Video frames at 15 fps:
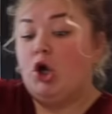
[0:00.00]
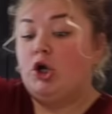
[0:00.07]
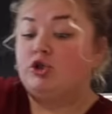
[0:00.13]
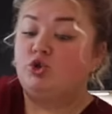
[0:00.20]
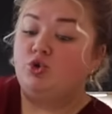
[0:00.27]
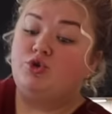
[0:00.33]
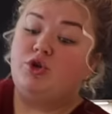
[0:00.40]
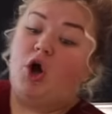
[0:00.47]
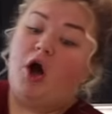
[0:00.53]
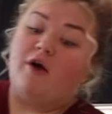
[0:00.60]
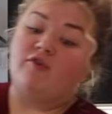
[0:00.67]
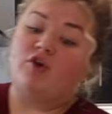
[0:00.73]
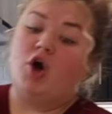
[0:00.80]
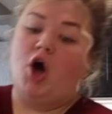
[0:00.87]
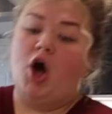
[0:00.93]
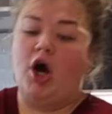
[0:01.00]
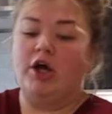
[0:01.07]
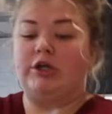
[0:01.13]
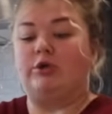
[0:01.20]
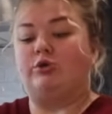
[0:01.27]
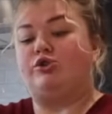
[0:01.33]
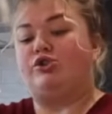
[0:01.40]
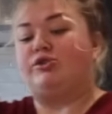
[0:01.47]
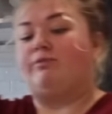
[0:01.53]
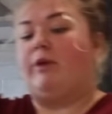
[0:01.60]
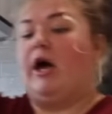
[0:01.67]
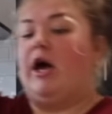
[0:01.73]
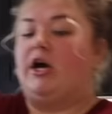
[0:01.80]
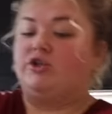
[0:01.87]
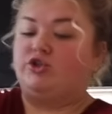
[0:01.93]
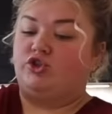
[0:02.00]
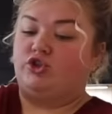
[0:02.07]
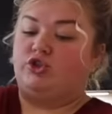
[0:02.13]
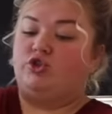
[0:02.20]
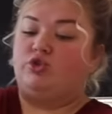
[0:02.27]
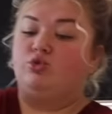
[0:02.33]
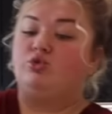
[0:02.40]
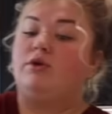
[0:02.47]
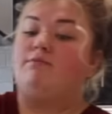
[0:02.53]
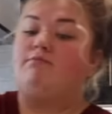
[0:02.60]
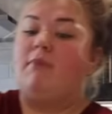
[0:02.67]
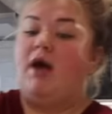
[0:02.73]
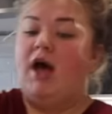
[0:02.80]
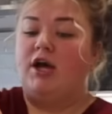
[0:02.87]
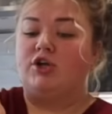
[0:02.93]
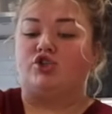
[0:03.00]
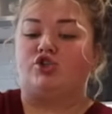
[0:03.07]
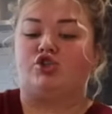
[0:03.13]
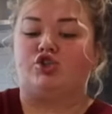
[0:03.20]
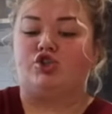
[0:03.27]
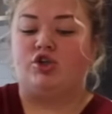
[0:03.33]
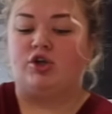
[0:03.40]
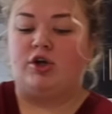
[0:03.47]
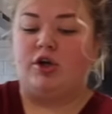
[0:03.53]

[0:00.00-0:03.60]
Do the avocado smash. Let's do the mash.